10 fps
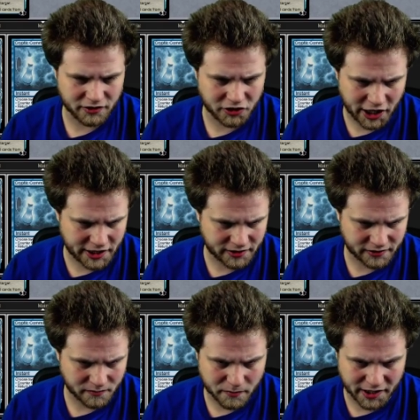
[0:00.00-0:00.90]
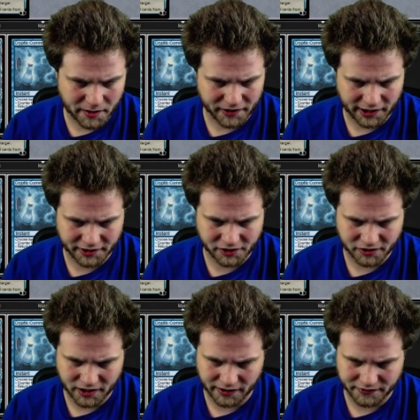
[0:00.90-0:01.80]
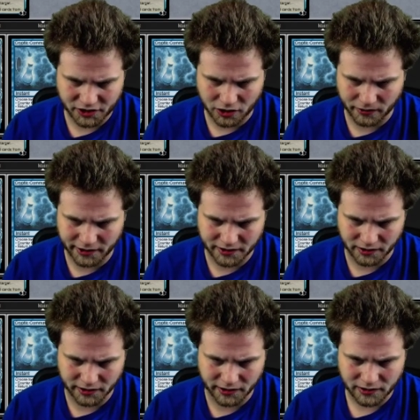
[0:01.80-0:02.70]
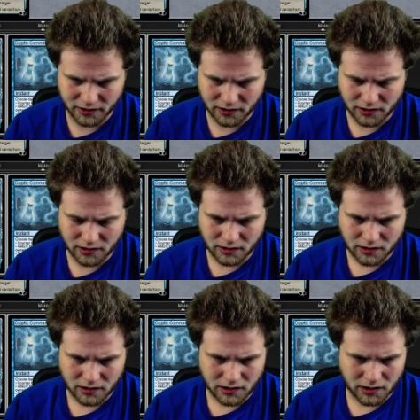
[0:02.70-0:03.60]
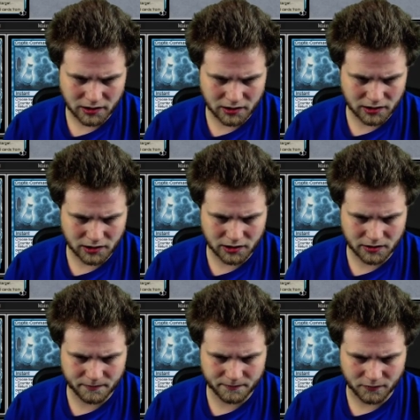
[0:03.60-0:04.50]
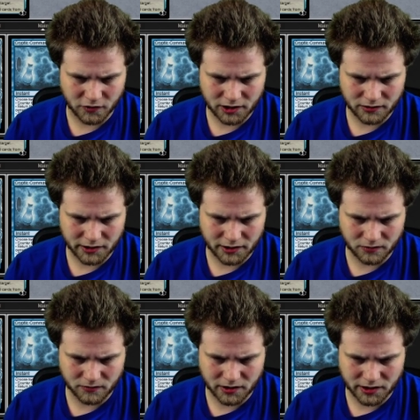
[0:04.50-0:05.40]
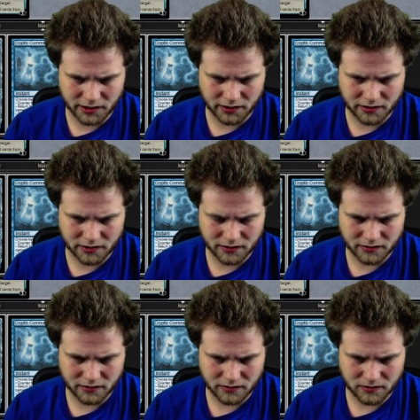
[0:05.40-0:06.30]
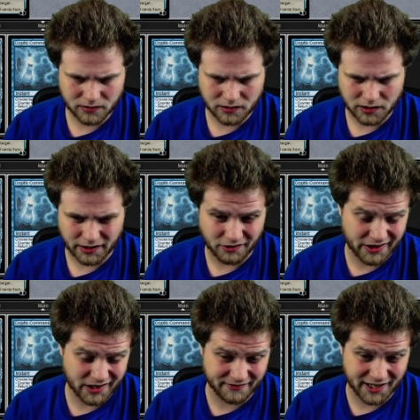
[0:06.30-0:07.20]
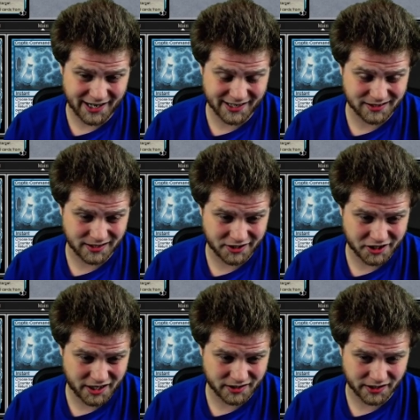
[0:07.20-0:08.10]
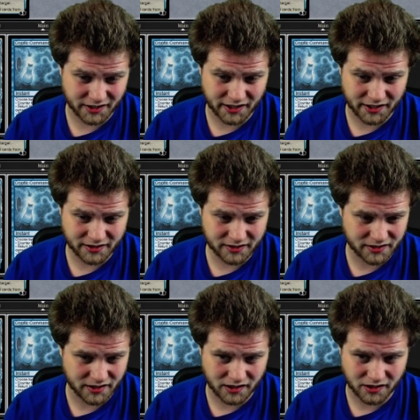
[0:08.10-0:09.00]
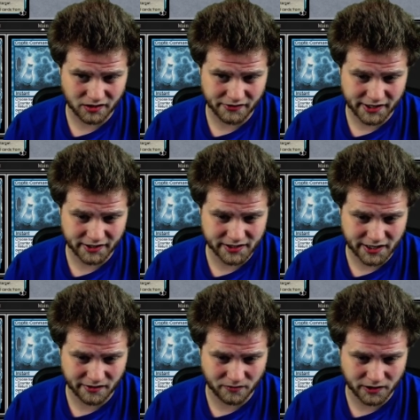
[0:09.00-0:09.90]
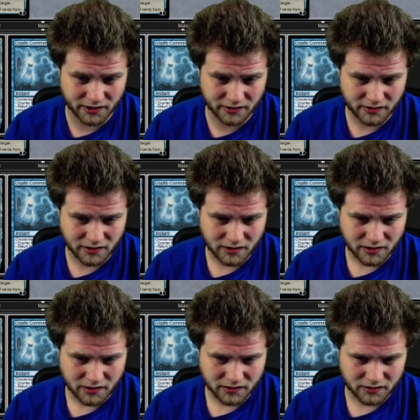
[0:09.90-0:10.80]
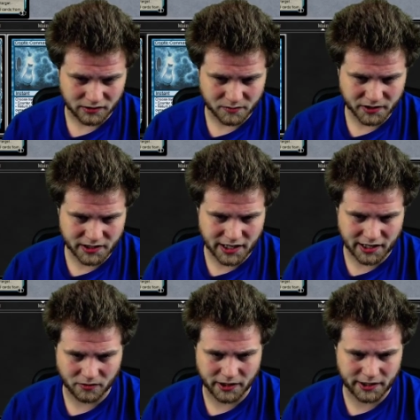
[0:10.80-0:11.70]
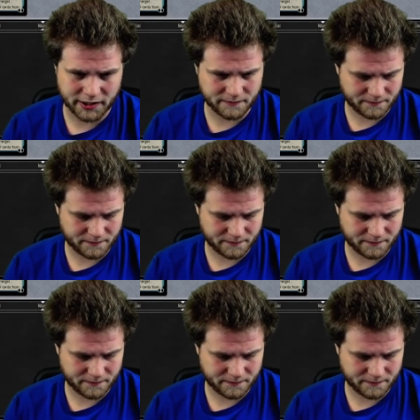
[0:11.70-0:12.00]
Jace manipulates your stuff so easily. Well, I don't want... I'd rather have lands than Jace, I guess, than a second one. So let's put that away.